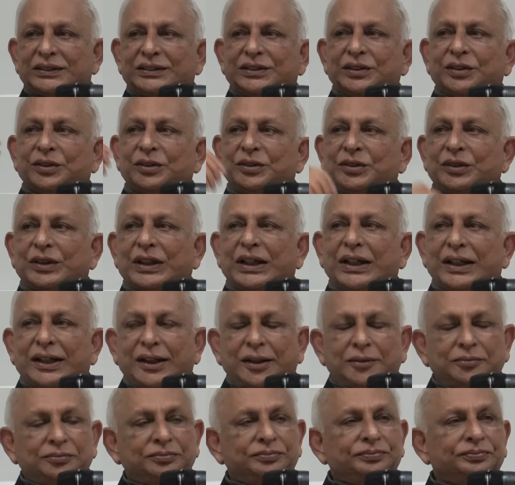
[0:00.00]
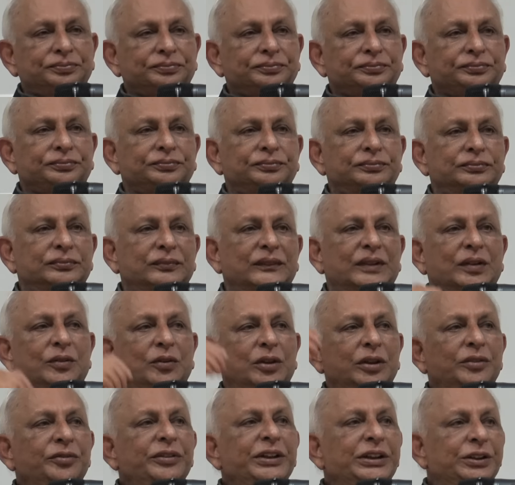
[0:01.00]
So,
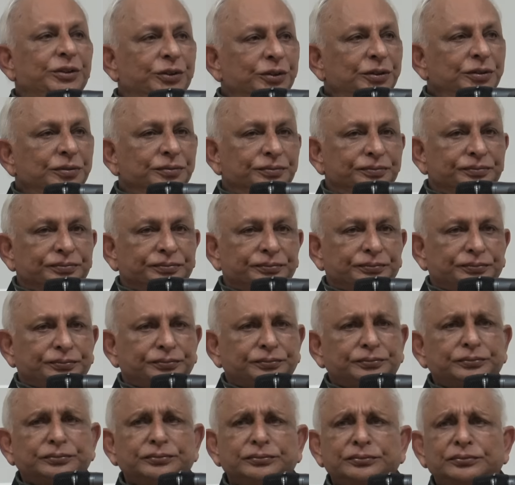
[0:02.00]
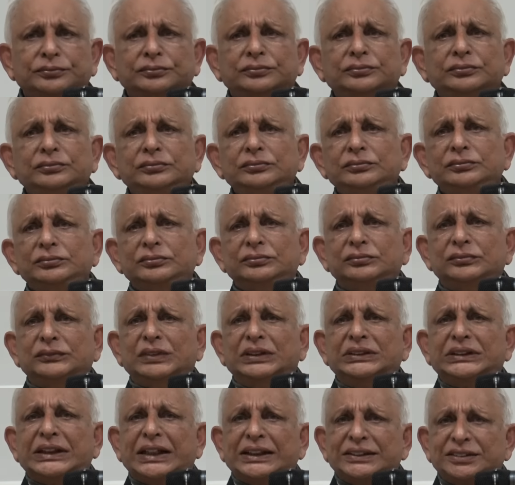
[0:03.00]
what we do
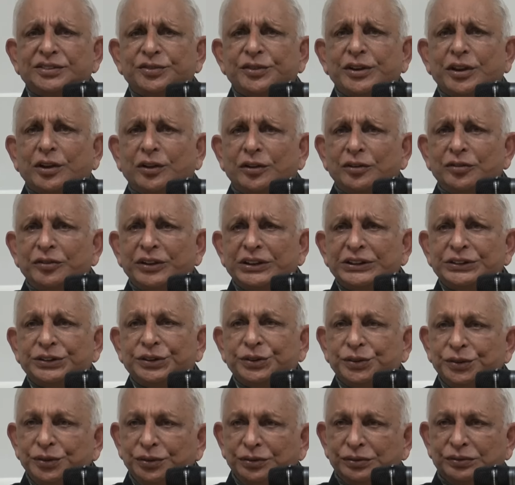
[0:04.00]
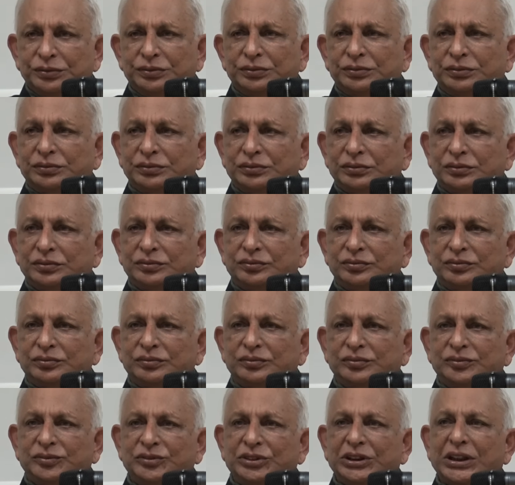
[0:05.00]
is, as we always do,
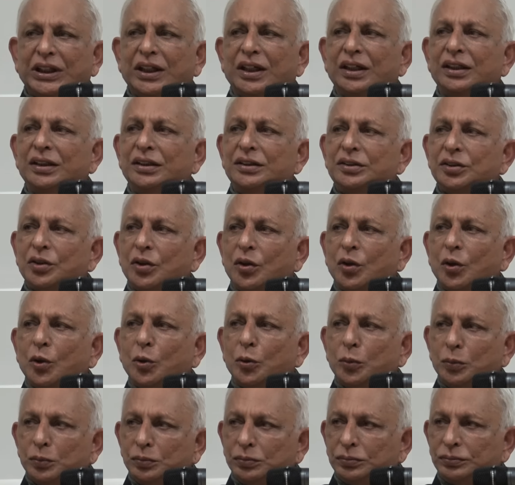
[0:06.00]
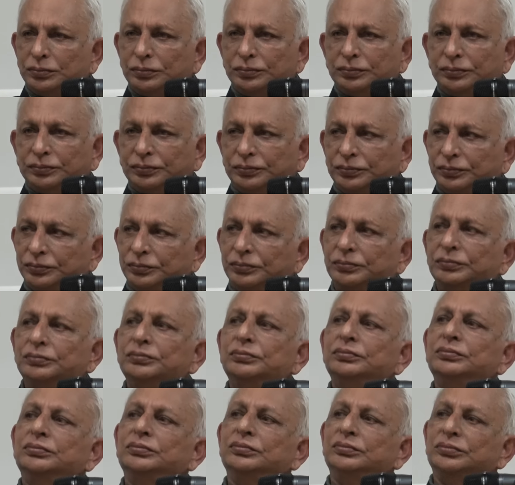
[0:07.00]
chant Om
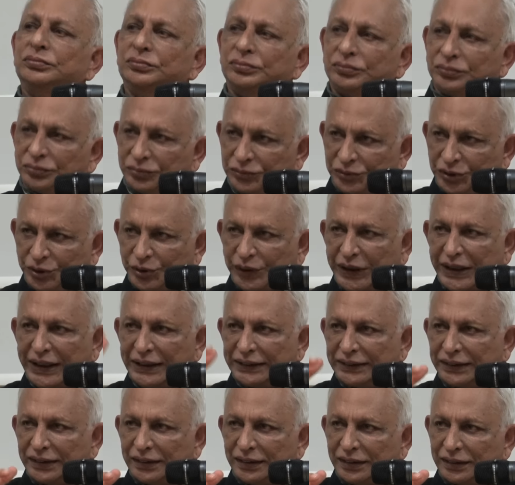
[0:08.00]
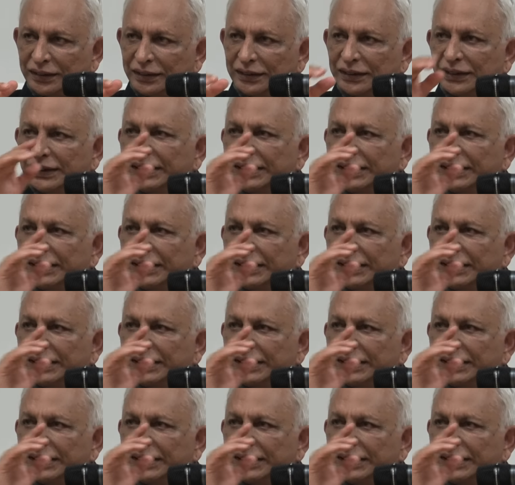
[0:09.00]
together